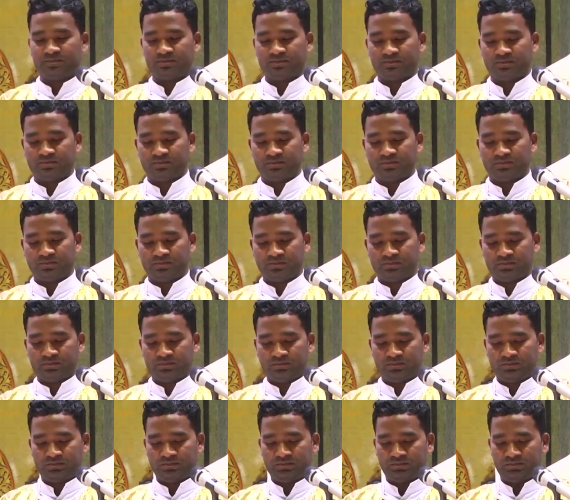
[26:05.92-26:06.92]

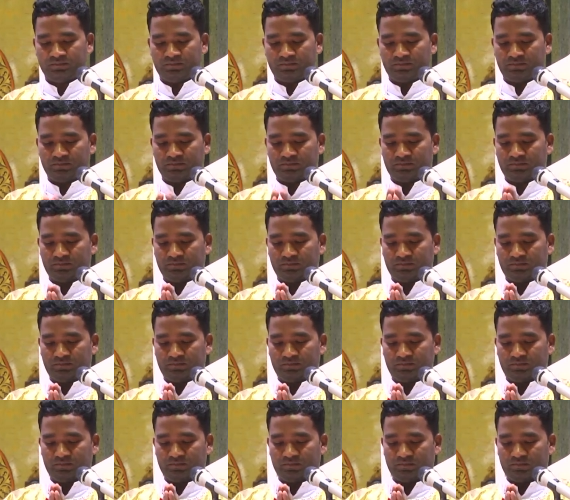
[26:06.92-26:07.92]

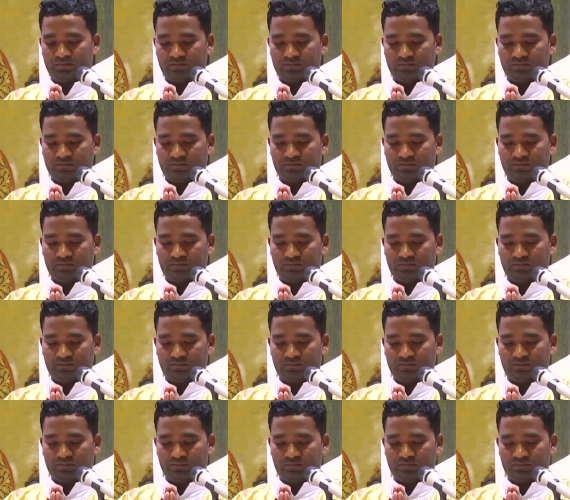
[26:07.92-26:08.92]

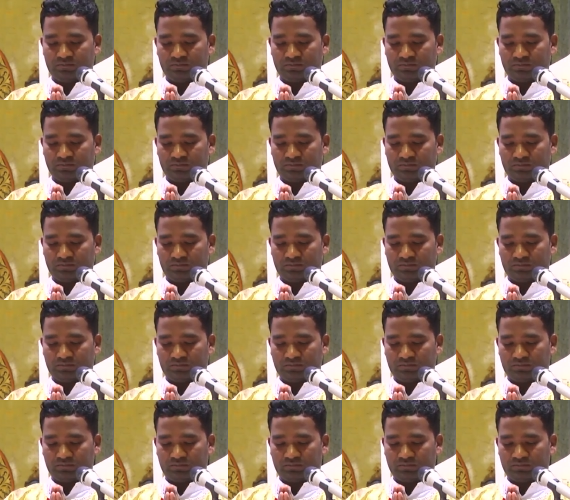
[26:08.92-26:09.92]

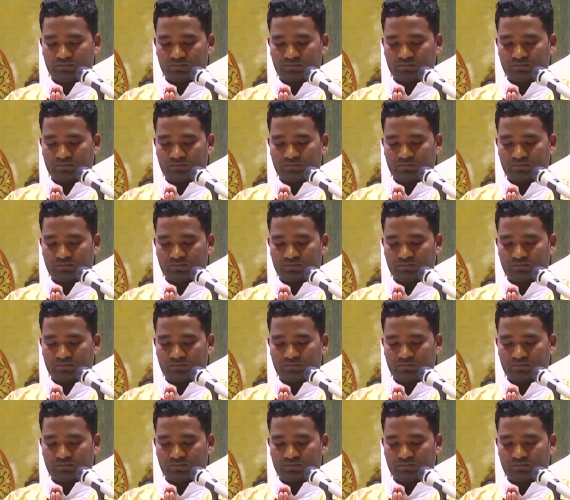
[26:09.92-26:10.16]
(no one is talking)